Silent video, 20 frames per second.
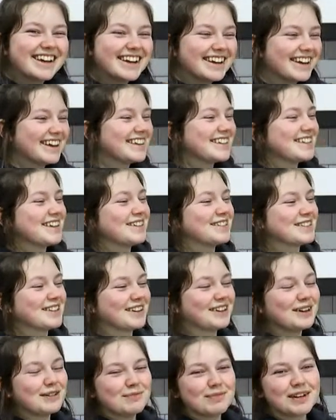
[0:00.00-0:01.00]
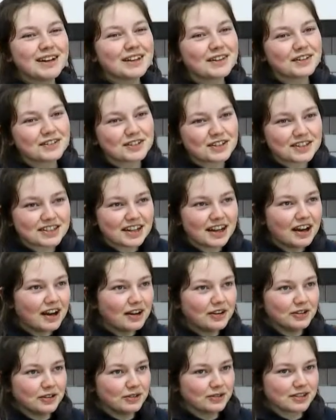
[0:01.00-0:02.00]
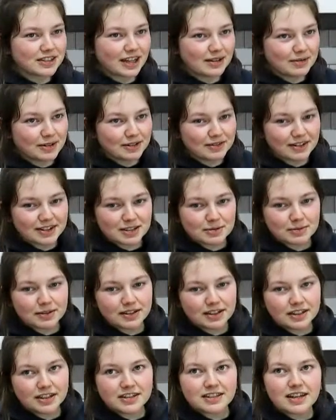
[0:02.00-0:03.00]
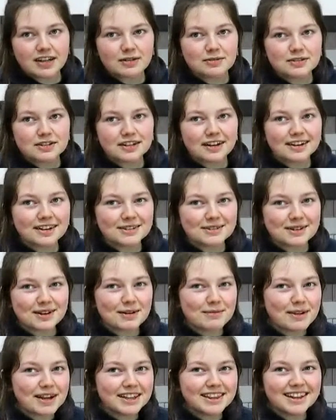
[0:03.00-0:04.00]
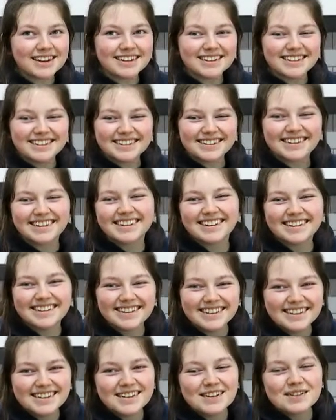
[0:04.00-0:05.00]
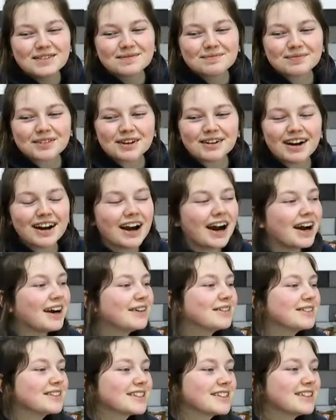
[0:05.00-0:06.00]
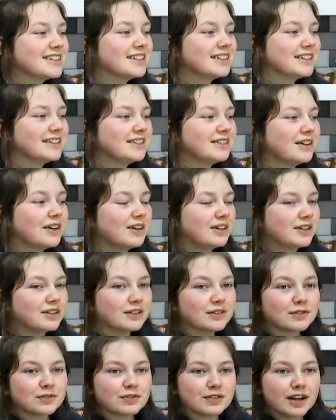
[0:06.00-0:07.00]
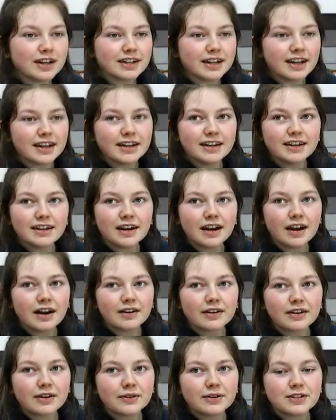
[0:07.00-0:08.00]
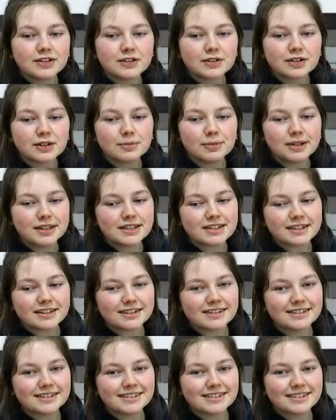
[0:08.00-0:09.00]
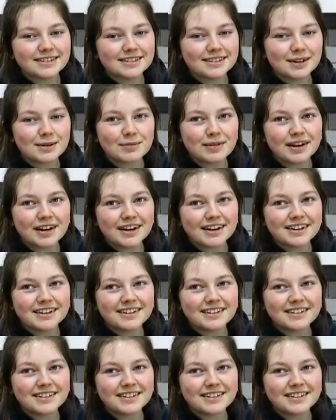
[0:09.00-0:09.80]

That sounds a lot better than just a new salmon recipe. Can you tell I was tired when I made that? All right. I will see you on Friday. I'm going to enjoy the pizza. Goodbye.